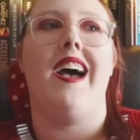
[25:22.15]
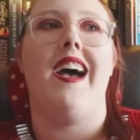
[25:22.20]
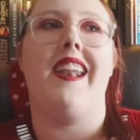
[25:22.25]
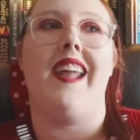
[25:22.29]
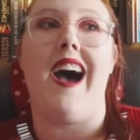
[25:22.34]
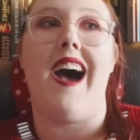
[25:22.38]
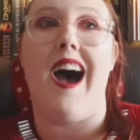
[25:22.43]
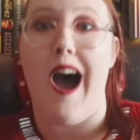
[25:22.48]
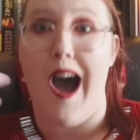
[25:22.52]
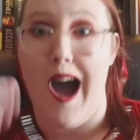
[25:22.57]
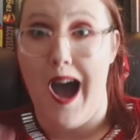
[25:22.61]
and
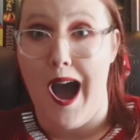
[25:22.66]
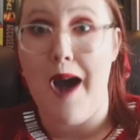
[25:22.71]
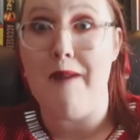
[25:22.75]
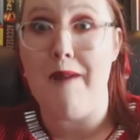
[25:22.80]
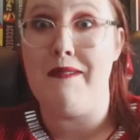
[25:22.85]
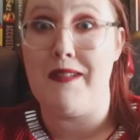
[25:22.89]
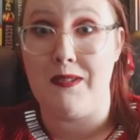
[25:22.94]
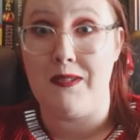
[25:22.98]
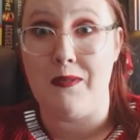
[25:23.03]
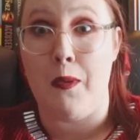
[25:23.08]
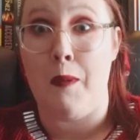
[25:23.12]
it
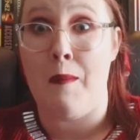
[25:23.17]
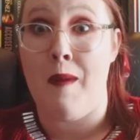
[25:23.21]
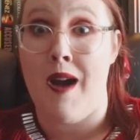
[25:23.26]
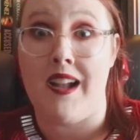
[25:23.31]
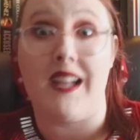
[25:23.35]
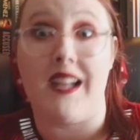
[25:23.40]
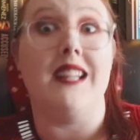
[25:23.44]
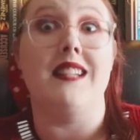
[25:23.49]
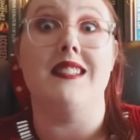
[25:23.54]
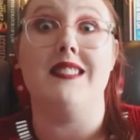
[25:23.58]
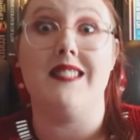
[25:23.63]
happened with
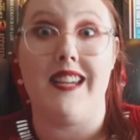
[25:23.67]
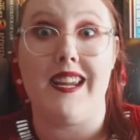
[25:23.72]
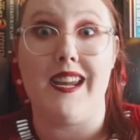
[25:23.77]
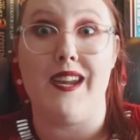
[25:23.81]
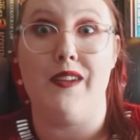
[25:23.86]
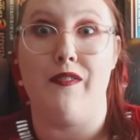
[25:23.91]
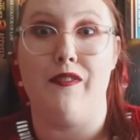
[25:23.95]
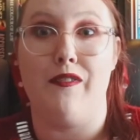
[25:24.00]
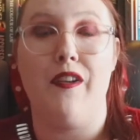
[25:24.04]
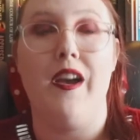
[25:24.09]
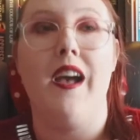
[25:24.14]
Maggie's
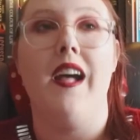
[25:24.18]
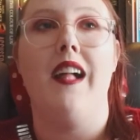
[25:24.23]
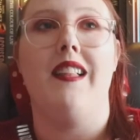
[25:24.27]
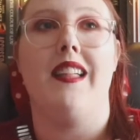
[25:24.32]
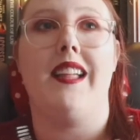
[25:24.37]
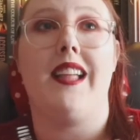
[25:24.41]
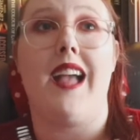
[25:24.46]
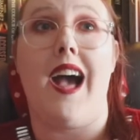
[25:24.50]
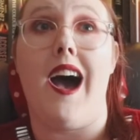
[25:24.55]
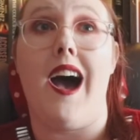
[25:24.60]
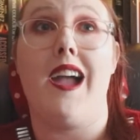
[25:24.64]
Grave.
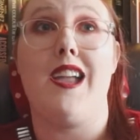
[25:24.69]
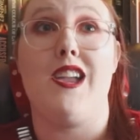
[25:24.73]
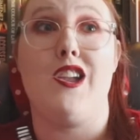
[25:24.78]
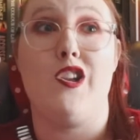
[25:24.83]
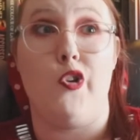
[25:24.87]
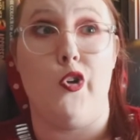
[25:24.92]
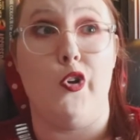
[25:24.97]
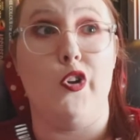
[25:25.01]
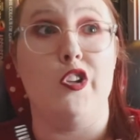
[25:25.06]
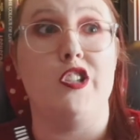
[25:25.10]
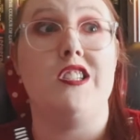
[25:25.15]
Like, I
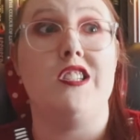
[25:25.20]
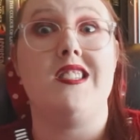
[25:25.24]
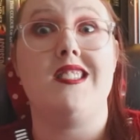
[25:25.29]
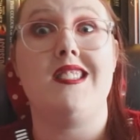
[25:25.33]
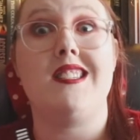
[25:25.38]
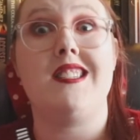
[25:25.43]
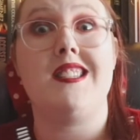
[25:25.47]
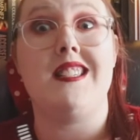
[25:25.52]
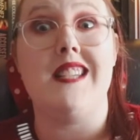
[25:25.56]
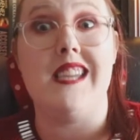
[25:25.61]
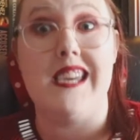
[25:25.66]
could
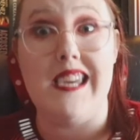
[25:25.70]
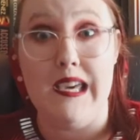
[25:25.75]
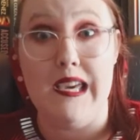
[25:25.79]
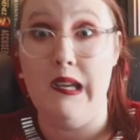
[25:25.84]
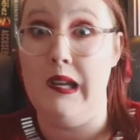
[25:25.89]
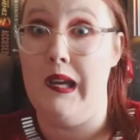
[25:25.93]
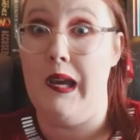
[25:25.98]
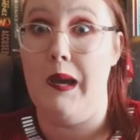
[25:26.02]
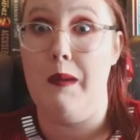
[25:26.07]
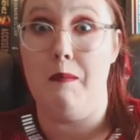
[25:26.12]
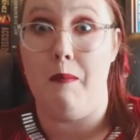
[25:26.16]

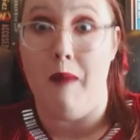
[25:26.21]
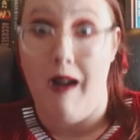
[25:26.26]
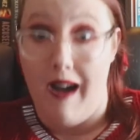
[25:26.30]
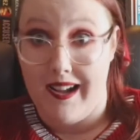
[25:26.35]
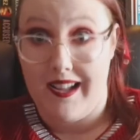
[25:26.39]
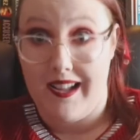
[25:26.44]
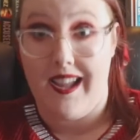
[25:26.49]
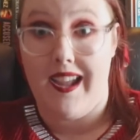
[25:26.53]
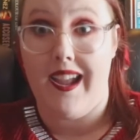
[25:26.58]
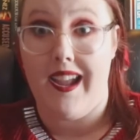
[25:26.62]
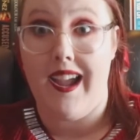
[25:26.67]
see
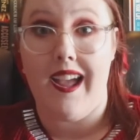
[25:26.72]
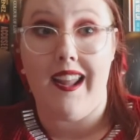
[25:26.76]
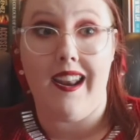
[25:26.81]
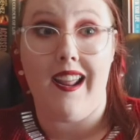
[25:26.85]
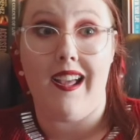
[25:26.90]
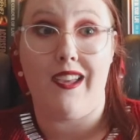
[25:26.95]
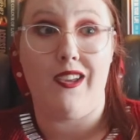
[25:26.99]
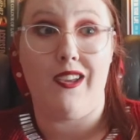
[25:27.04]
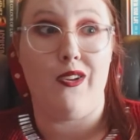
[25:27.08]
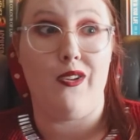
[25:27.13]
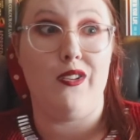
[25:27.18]
Maggie and
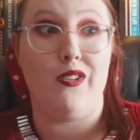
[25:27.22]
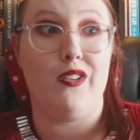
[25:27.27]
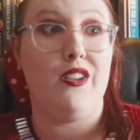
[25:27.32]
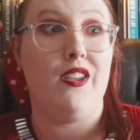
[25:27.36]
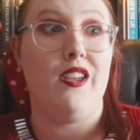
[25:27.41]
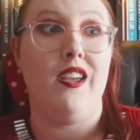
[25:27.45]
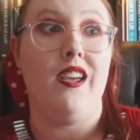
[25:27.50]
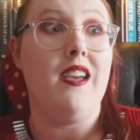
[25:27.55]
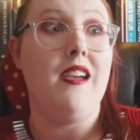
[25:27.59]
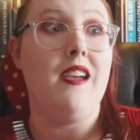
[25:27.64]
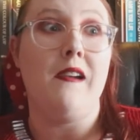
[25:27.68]
I could
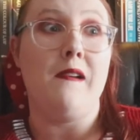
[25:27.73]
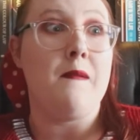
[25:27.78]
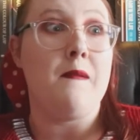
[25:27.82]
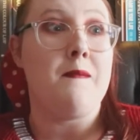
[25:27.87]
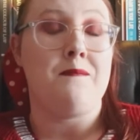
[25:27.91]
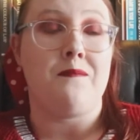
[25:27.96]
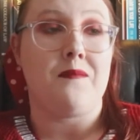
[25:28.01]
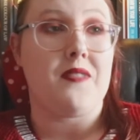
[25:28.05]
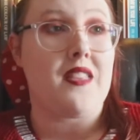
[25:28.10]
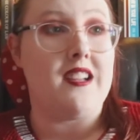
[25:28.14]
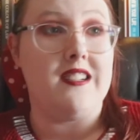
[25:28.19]

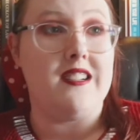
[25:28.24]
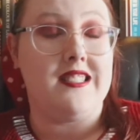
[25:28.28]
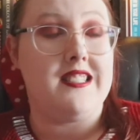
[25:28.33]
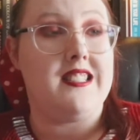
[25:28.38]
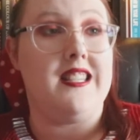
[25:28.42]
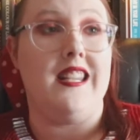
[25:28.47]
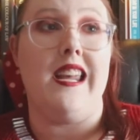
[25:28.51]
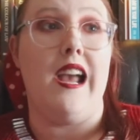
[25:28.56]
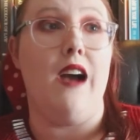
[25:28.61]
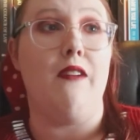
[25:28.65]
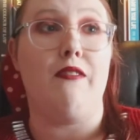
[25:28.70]

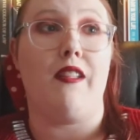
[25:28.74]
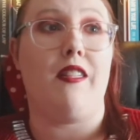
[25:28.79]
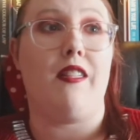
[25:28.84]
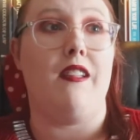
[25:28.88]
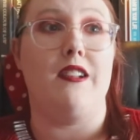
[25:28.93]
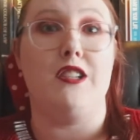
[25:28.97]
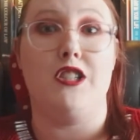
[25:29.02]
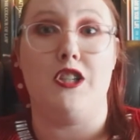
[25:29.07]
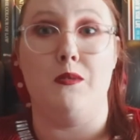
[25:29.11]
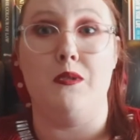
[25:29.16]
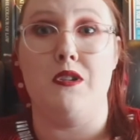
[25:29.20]
see
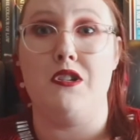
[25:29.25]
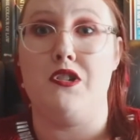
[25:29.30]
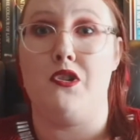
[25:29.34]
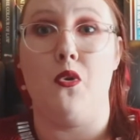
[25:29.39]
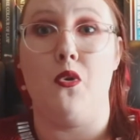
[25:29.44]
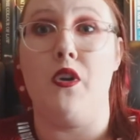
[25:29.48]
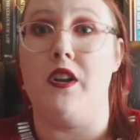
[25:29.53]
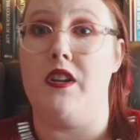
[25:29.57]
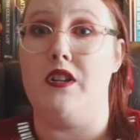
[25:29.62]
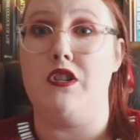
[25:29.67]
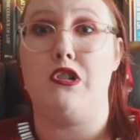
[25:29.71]
everything she was
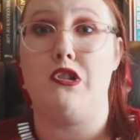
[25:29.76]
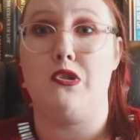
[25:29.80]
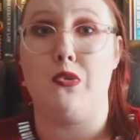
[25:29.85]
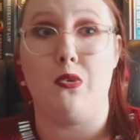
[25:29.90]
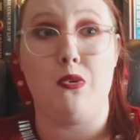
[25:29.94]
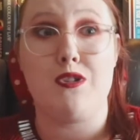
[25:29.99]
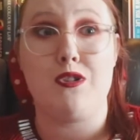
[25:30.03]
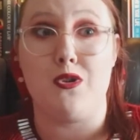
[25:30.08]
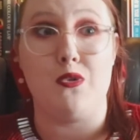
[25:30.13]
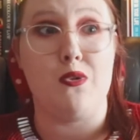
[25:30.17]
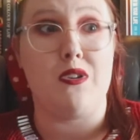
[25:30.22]
doing
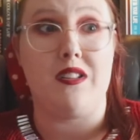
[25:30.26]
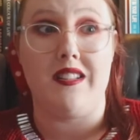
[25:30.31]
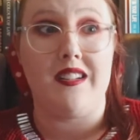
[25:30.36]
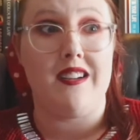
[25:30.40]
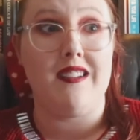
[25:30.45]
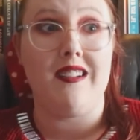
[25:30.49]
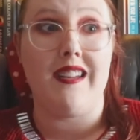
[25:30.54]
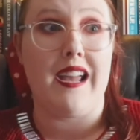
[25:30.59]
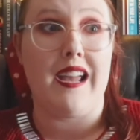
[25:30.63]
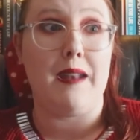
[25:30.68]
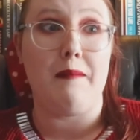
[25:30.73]
so, so
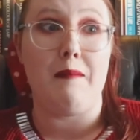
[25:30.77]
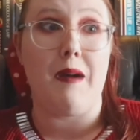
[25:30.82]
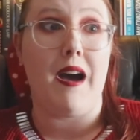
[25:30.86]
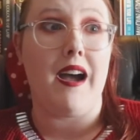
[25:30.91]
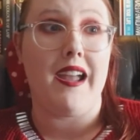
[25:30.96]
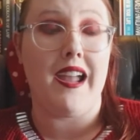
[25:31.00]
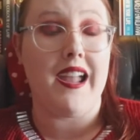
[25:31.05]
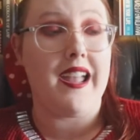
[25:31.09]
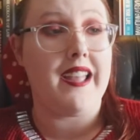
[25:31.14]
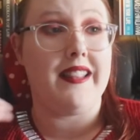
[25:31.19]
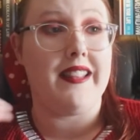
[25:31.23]
clearly in
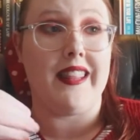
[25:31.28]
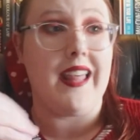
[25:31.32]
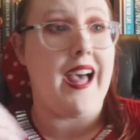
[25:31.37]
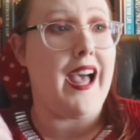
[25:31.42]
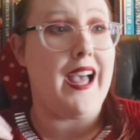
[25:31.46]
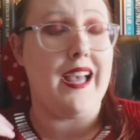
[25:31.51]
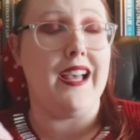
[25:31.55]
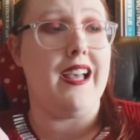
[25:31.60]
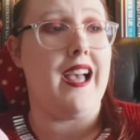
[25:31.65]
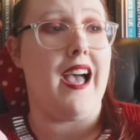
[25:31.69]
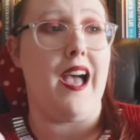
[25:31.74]
my head
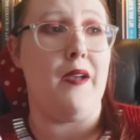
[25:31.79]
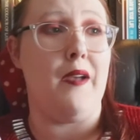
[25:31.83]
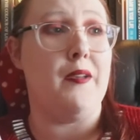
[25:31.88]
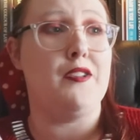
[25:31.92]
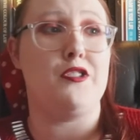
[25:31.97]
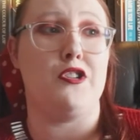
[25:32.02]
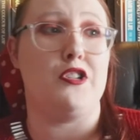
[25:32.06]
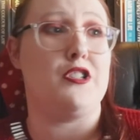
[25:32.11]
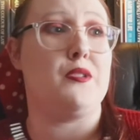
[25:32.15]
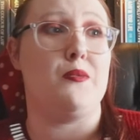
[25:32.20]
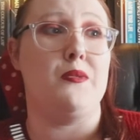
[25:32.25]
that
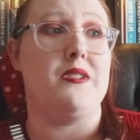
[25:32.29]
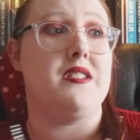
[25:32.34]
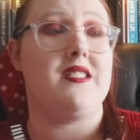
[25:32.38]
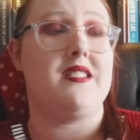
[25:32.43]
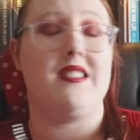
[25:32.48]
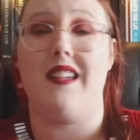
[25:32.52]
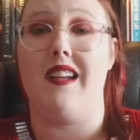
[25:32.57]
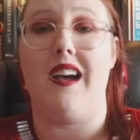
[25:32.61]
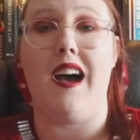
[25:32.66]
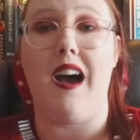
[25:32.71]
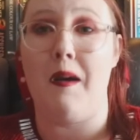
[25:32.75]
it just
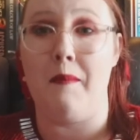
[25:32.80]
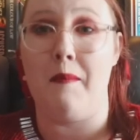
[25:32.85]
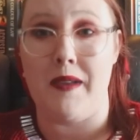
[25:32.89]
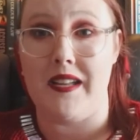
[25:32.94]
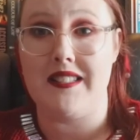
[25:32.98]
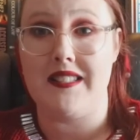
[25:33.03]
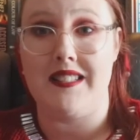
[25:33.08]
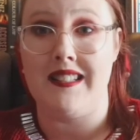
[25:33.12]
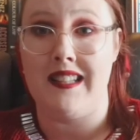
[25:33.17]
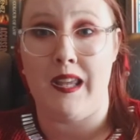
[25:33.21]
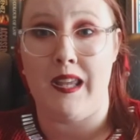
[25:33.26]
was
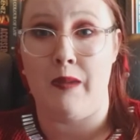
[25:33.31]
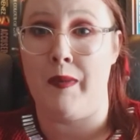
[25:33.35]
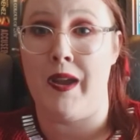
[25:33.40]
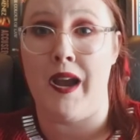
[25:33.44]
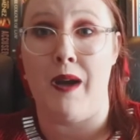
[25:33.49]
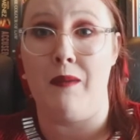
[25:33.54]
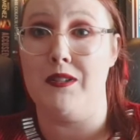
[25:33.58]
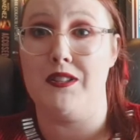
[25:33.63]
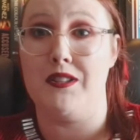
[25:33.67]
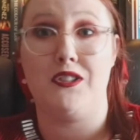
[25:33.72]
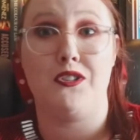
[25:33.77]
amazing to
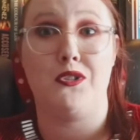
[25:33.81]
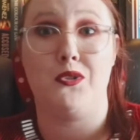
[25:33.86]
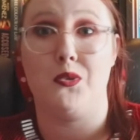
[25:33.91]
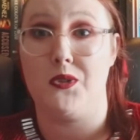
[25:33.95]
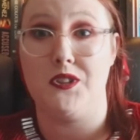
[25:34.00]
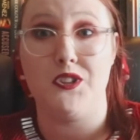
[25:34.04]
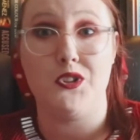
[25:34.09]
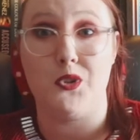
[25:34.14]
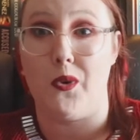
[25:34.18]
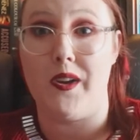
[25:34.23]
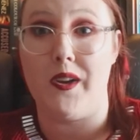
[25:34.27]
me. I was
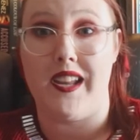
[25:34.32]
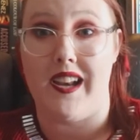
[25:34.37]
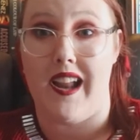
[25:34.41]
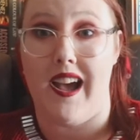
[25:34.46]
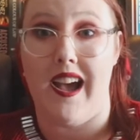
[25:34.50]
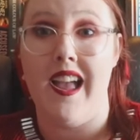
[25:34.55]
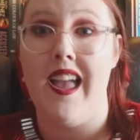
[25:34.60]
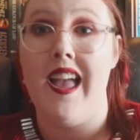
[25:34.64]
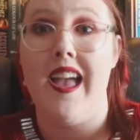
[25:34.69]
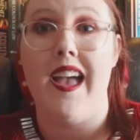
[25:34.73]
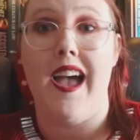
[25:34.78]
so enjoying
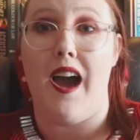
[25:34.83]
it.